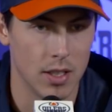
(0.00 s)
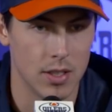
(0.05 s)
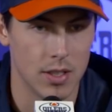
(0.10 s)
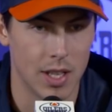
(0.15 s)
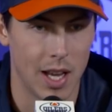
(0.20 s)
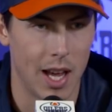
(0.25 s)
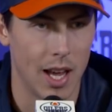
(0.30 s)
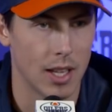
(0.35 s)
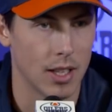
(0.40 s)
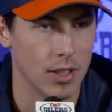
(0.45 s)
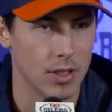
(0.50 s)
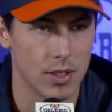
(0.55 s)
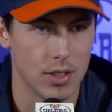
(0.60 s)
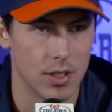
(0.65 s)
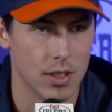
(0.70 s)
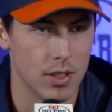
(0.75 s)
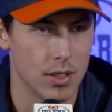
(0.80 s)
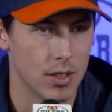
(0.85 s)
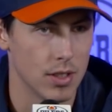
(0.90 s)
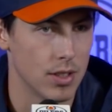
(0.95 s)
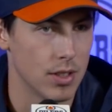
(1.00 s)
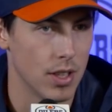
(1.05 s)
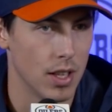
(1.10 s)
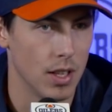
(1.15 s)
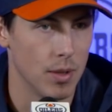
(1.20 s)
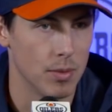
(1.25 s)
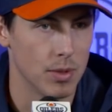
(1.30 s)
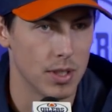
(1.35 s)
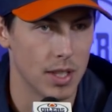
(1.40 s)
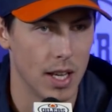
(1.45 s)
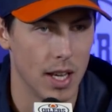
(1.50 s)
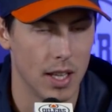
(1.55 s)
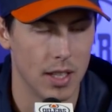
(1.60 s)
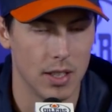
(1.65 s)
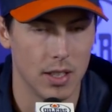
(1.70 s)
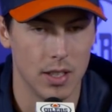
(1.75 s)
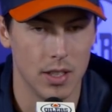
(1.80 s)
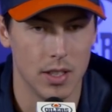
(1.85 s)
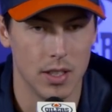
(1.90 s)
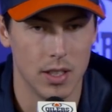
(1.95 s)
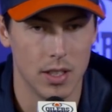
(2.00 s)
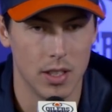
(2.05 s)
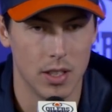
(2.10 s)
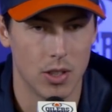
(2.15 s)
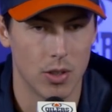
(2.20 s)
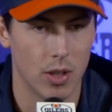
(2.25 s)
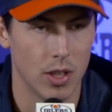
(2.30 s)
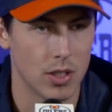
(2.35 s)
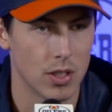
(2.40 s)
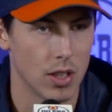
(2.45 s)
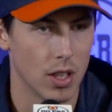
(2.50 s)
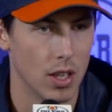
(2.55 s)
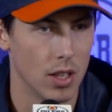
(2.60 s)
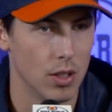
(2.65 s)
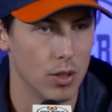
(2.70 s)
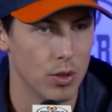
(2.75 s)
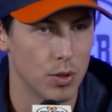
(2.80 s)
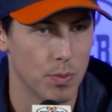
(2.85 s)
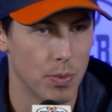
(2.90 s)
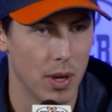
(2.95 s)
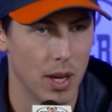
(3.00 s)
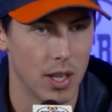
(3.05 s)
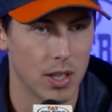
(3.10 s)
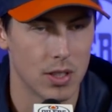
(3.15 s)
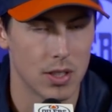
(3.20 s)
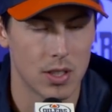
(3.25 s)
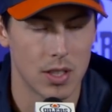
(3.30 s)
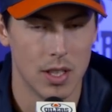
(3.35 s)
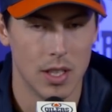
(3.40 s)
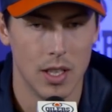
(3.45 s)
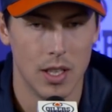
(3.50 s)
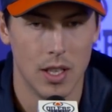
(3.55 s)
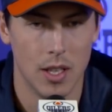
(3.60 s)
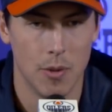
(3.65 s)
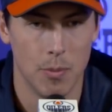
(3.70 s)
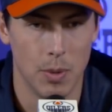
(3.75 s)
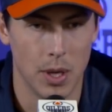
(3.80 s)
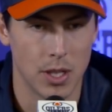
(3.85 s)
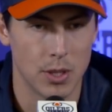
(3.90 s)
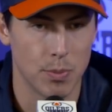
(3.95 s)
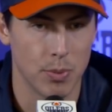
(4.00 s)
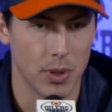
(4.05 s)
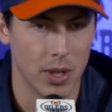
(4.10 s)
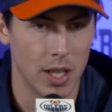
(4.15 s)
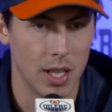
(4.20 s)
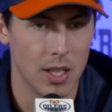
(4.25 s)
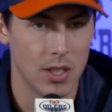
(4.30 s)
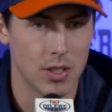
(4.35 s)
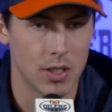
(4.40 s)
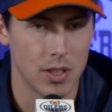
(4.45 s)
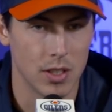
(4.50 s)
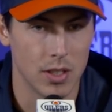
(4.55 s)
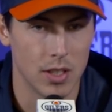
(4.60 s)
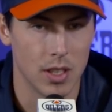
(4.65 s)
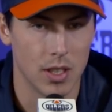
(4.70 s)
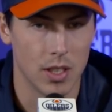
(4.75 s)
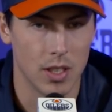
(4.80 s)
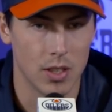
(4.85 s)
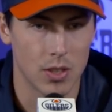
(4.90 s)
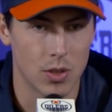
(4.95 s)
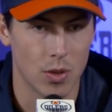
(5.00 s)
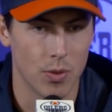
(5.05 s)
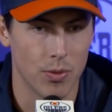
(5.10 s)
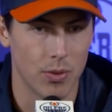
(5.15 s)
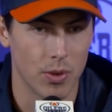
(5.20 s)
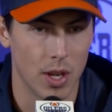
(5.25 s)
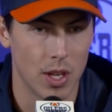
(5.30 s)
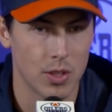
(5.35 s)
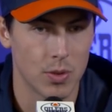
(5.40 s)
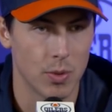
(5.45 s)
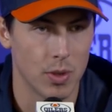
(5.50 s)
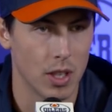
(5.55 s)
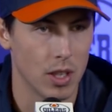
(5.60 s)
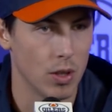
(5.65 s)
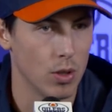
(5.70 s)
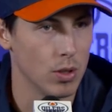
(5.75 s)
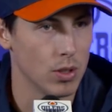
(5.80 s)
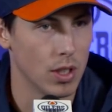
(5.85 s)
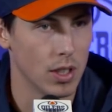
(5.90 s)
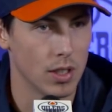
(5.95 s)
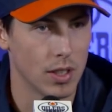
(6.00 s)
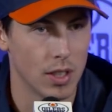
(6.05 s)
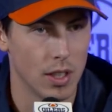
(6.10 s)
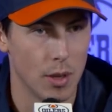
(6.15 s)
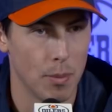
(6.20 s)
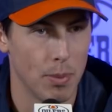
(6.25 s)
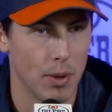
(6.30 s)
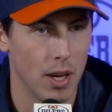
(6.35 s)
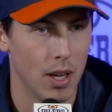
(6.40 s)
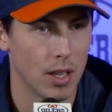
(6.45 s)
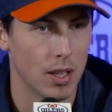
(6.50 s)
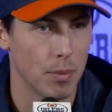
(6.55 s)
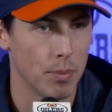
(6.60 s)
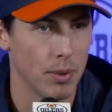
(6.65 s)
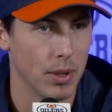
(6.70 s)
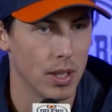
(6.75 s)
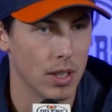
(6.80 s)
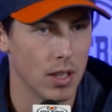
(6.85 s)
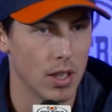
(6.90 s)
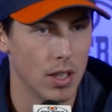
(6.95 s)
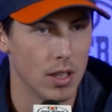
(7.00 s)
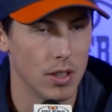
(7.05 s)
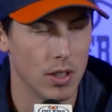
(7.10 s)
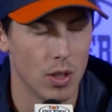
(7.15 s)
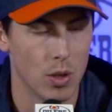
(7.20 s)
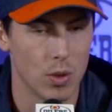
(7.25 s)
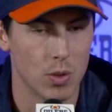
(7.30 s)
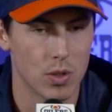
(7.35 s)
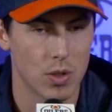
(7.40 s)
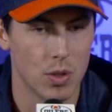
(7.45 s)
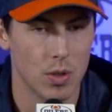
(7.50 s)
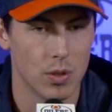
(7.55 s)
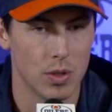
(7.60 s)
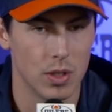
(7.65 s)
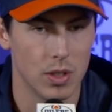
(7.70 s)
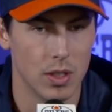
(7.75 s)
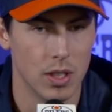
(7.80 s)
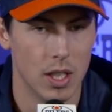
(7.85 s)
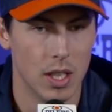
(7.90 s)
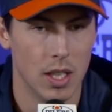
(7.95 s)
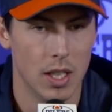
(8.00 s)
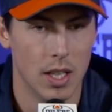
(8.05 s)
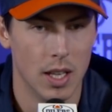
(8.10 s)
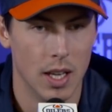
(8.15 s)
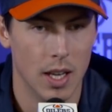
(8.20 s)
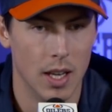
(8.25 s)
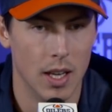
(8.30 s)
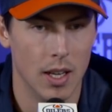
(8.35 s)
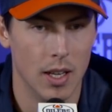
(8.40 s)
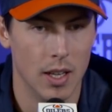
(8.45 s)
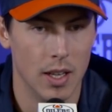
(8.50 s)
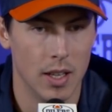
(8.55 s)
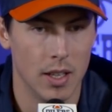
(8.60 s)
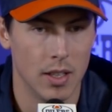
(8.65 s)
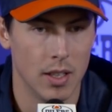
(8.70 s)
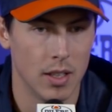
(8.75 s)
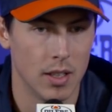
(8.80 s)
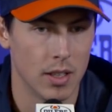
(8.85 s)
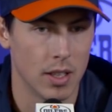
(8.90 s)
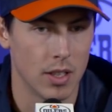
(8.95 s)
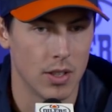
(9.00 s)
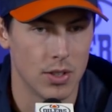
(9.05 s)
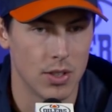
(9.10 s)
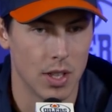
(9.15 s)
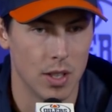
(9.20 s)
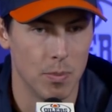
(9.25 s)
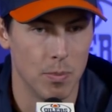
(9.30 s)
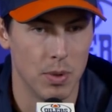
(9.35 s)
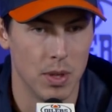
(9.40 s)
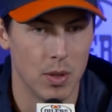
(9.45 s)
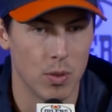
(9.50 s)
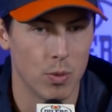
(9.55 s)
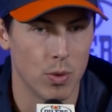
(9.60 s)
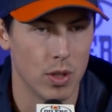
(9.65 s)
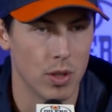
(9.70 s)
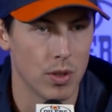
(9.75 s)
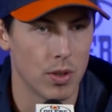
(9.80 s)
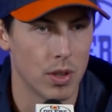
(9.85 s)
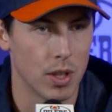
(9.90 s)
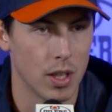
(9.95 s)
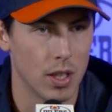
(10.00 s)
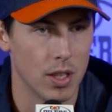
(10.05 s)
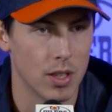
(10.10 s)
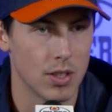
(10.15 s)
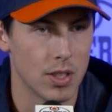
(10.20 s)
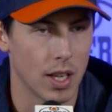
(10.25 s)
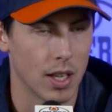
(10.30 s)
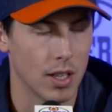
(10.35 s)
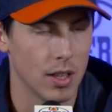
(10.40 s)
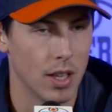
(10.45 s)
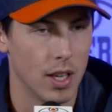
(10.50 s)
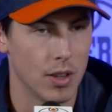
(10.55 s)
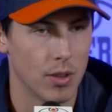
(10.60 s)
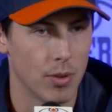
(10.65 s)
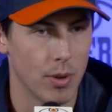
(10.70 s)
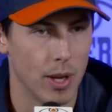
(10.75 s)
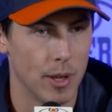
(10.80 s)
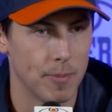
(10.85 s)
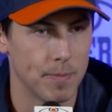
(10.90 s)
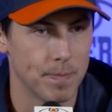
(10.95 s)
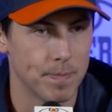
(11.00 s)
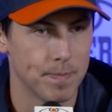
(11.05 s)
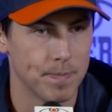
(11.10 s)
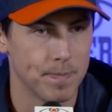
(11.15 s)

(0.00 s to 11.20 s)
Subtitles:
Zach is the same as that. He creates a lot of loose pucks, makes plays. So for us, we got to hold on to that puck, playing a lot in the O-zone. And like you said, be a real second-line threat.